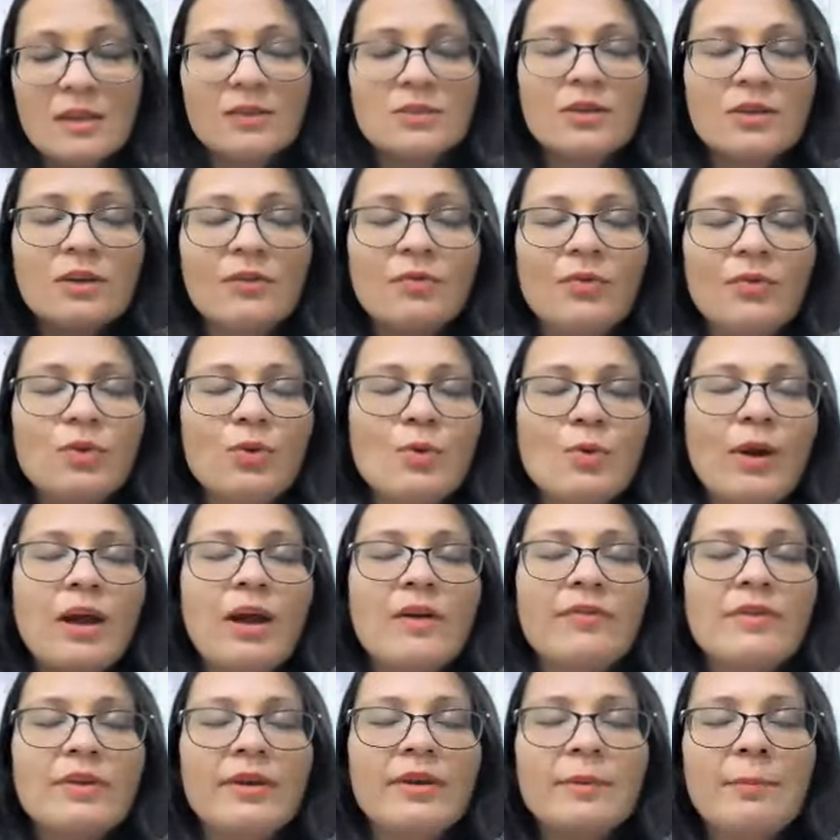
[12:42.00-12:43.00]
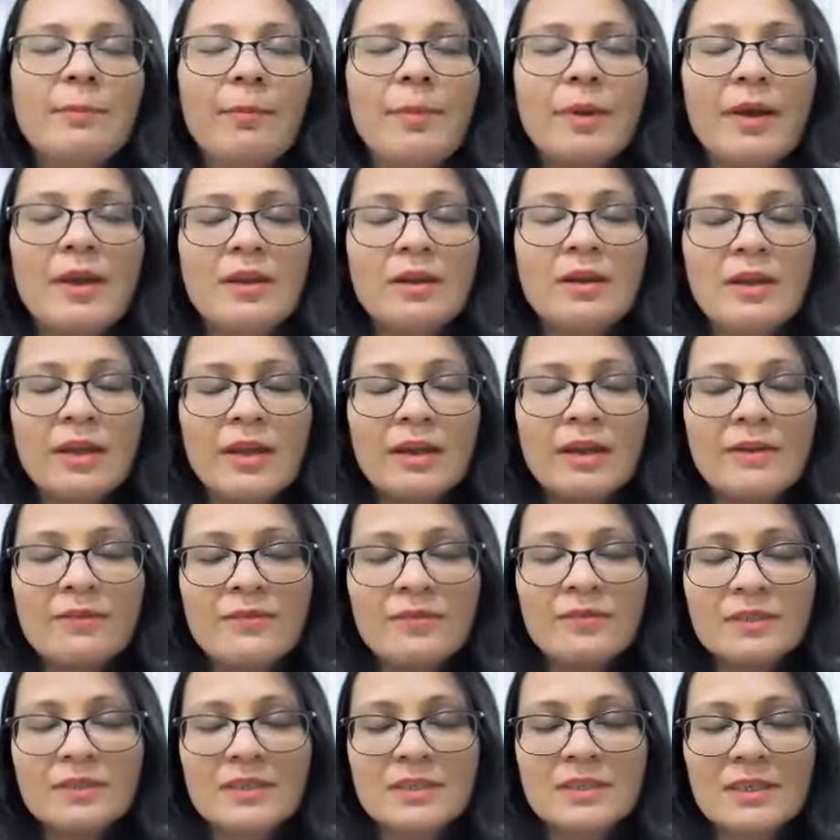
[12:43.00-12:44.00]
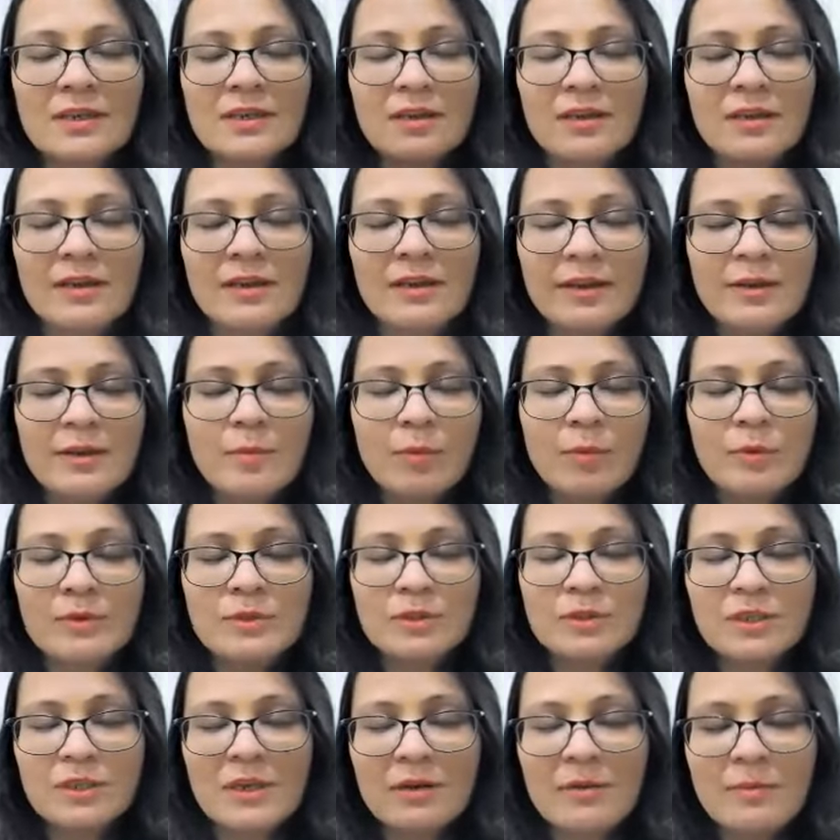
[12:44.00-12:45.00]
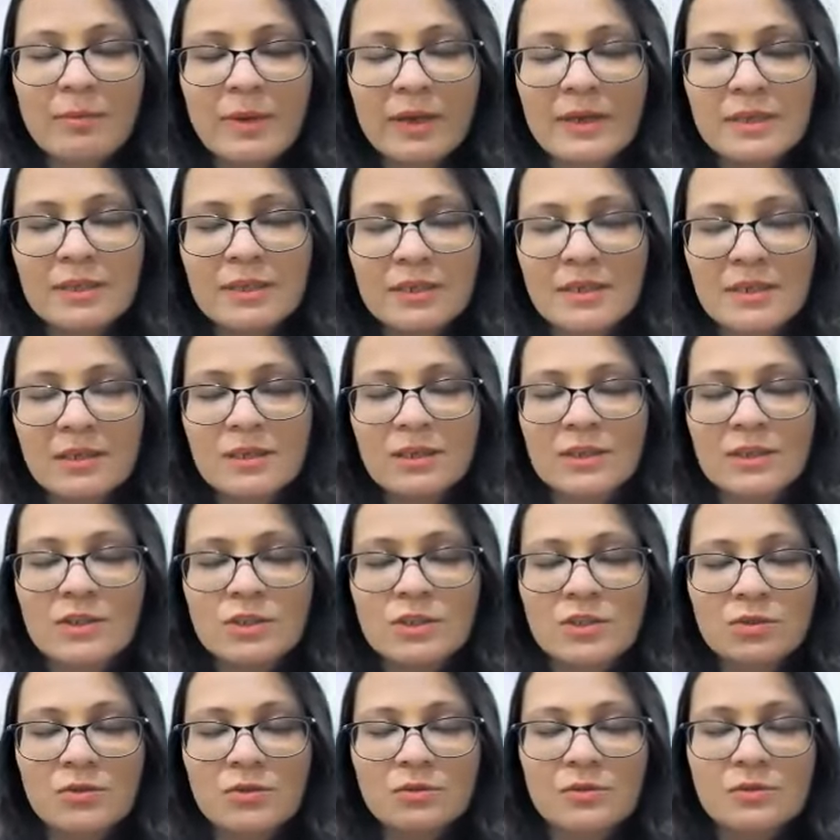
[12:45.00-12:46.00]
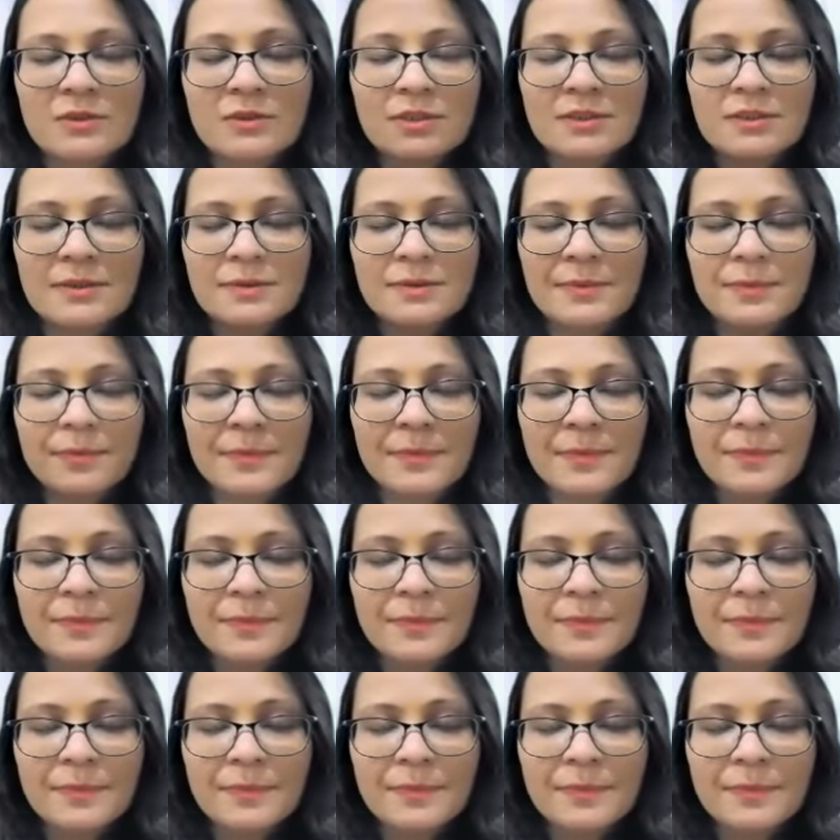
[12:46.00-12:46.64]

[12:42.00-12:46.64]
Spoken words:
So if you have any pain, any physical, emotional, mental issues,